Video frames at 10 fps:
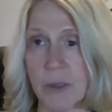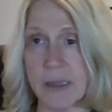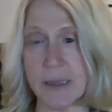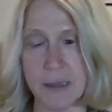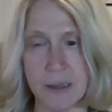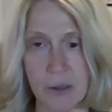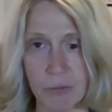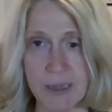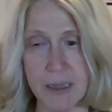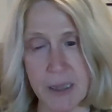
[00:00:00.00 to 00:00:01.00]

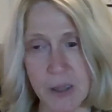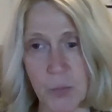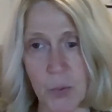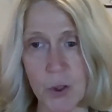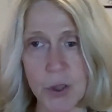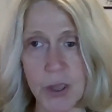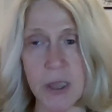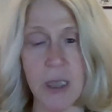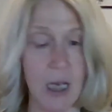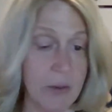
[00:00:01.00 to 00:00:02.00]
receipts
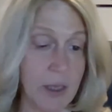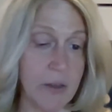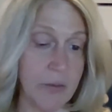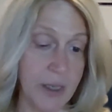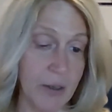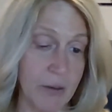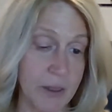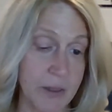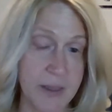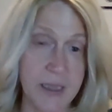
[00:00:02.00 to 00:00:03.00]
portion, and then there
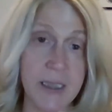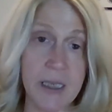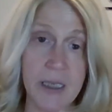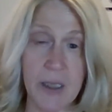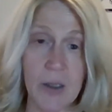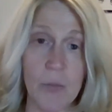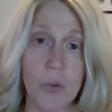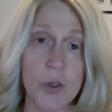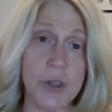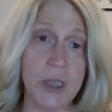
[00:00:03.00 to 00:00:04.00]
is the net income
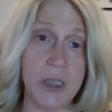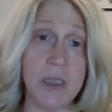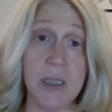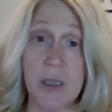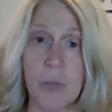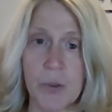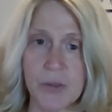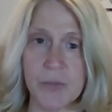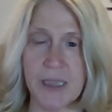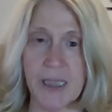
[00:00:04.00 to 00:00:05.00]
portion, and then they put
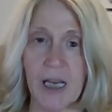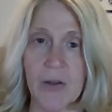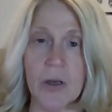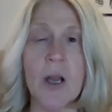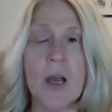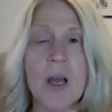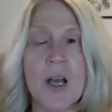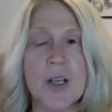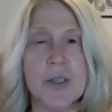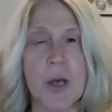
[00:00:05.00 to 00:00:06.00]
them together.
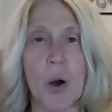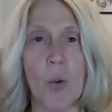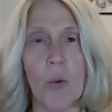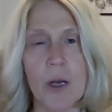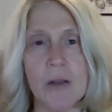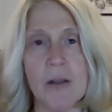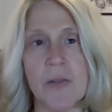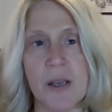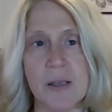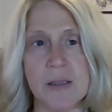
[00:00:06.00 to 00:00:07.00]
So one of the
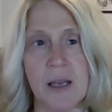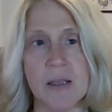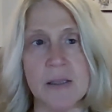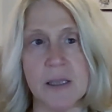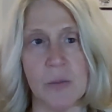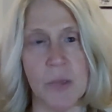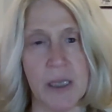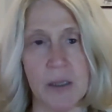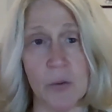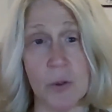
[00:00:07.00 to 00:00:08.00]
things that some
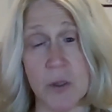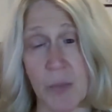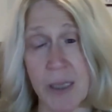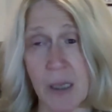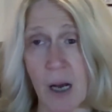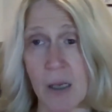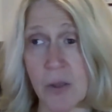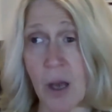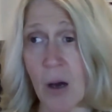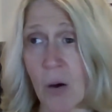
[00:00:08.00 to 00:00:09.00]
landlords may not
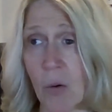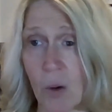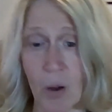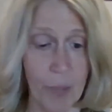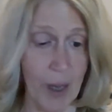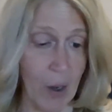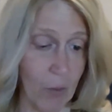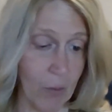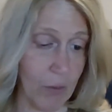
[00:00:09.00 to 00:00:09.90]
know about